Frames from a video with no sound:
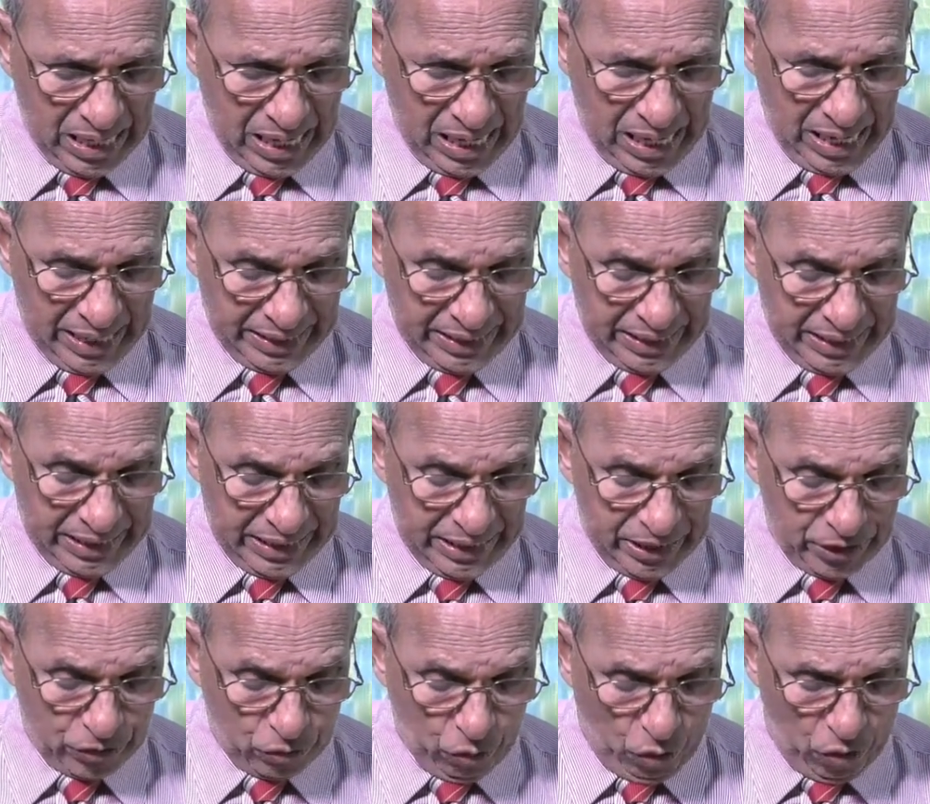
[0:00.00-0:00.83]
And
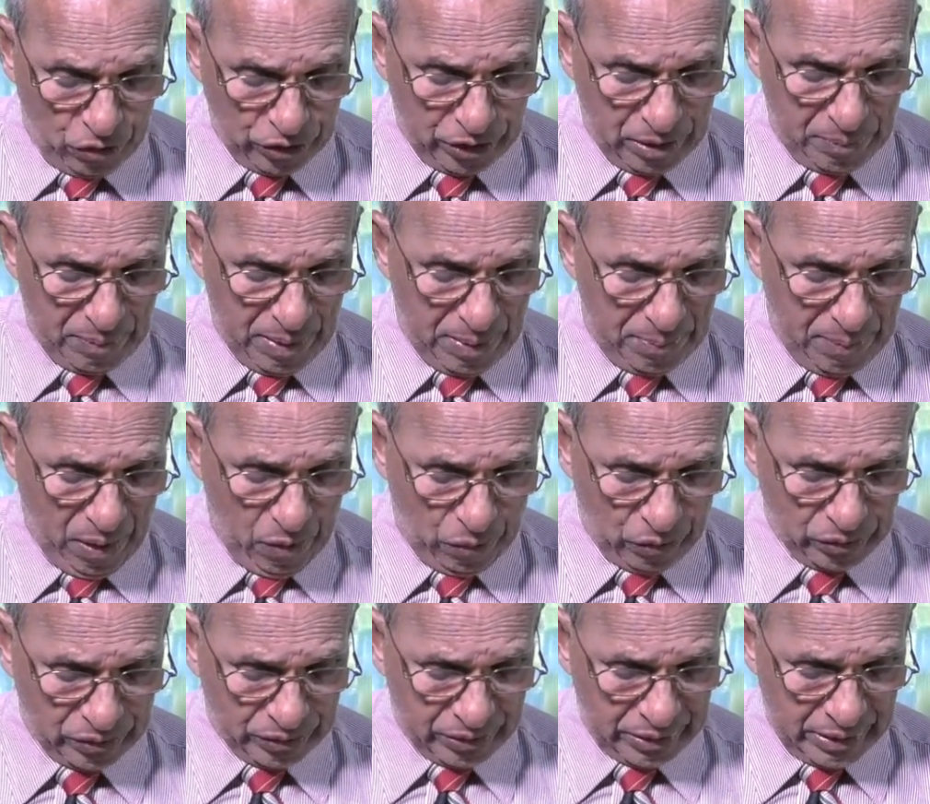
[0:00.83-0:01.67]
he told them
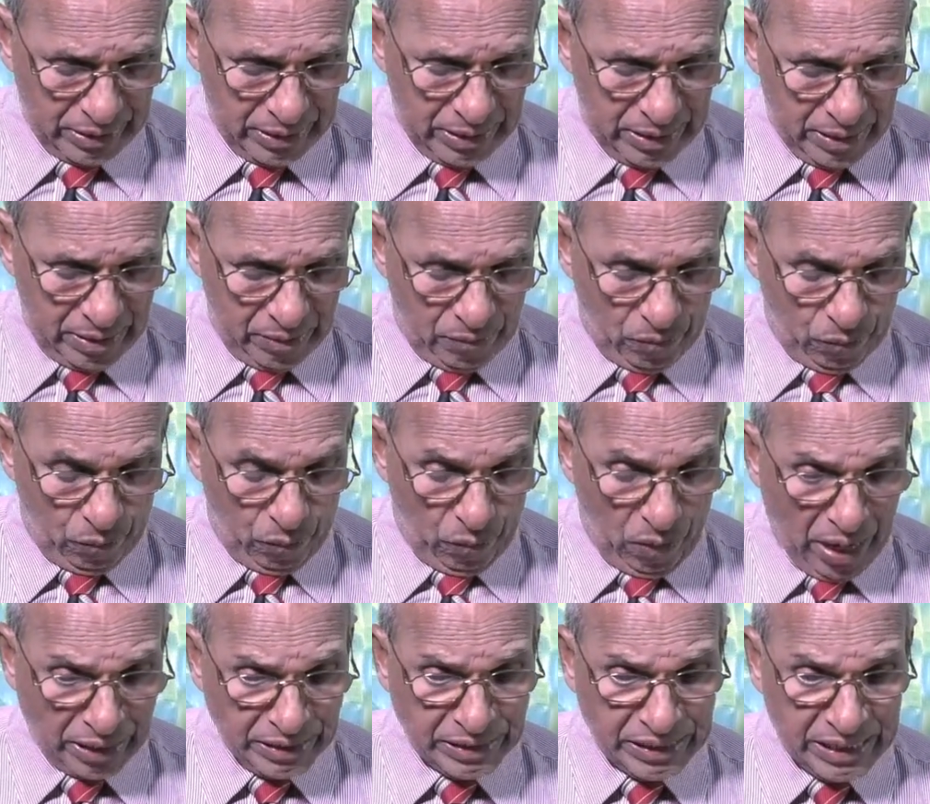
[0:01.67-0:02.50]
about
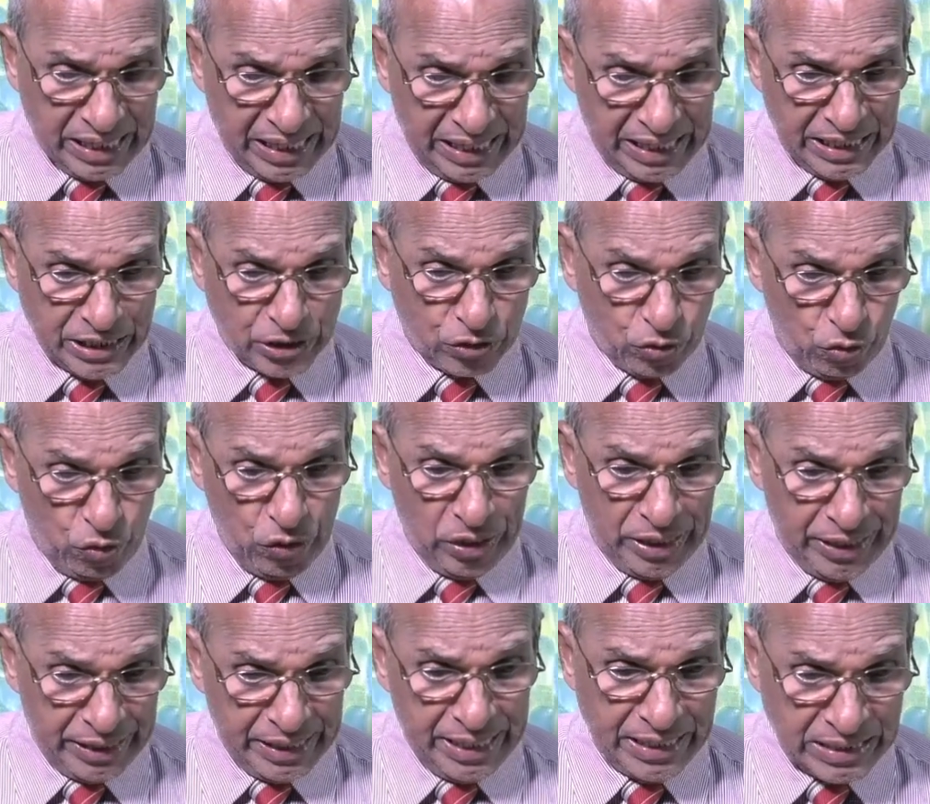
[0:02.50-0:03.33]
what he
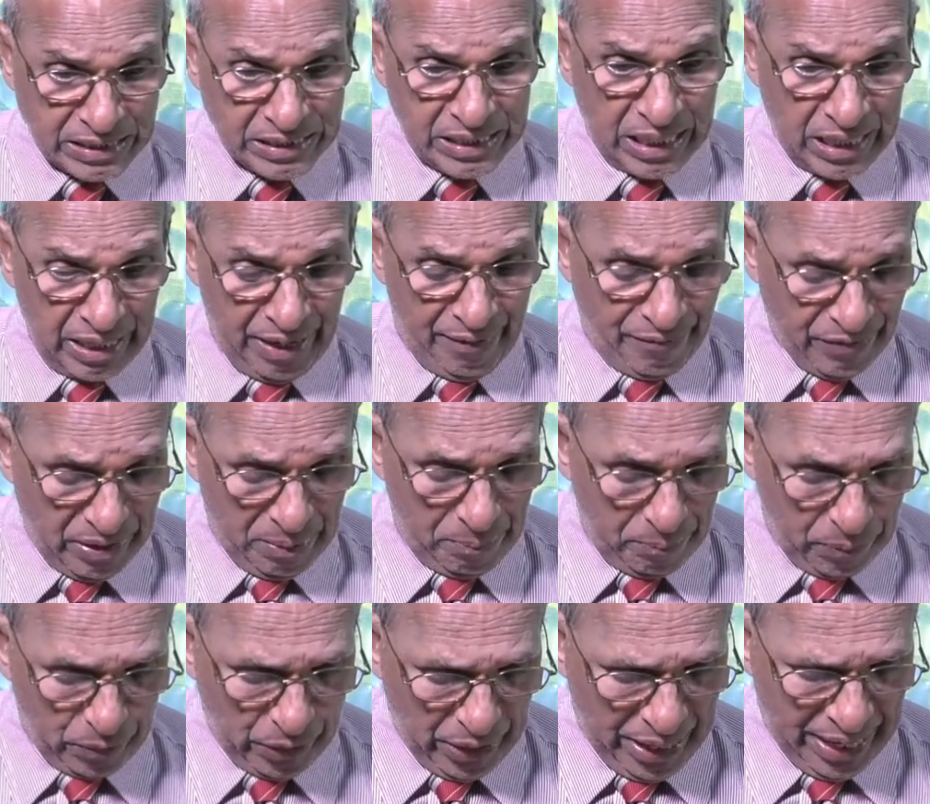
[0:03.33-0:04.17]
truly is, the
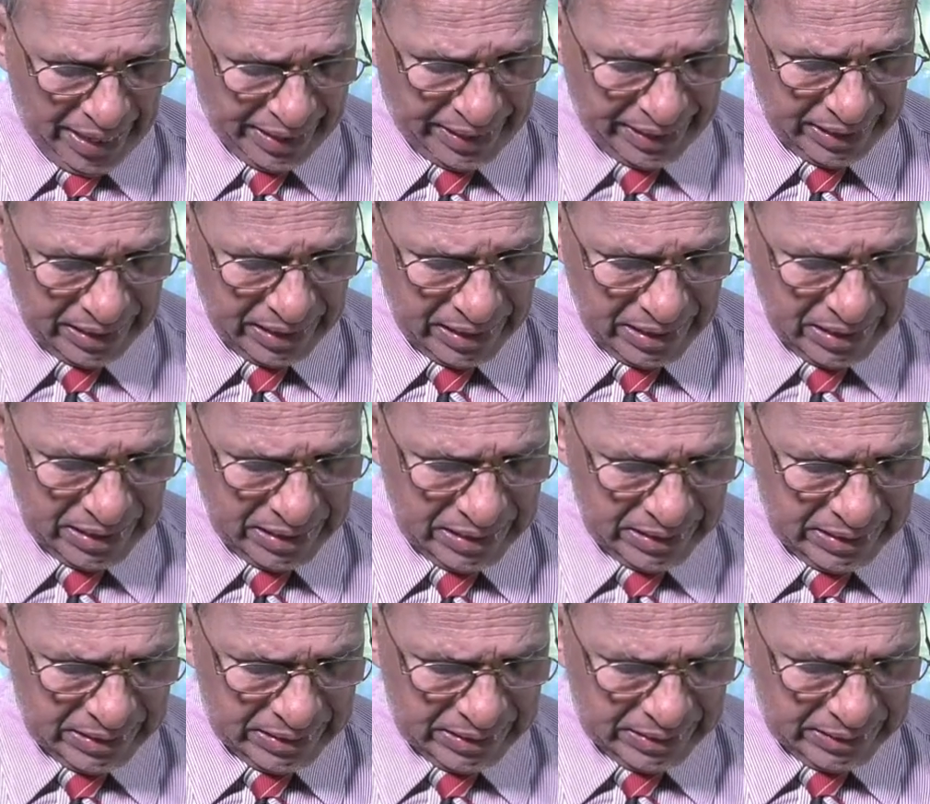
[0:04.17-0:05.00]
living bread.
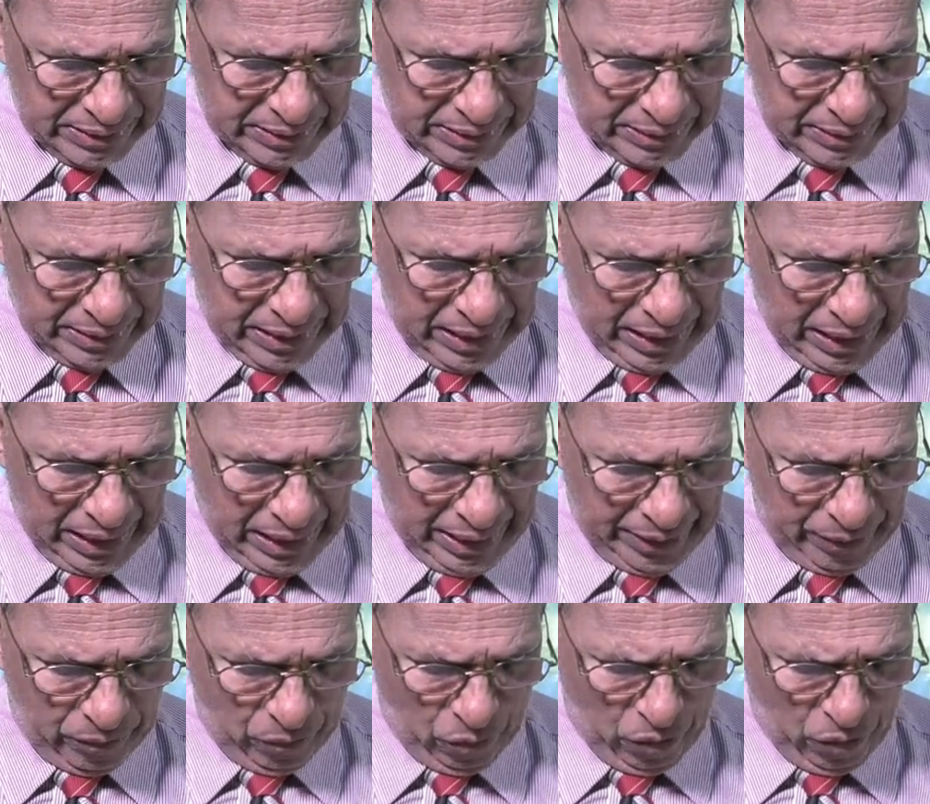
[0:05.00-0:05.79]
And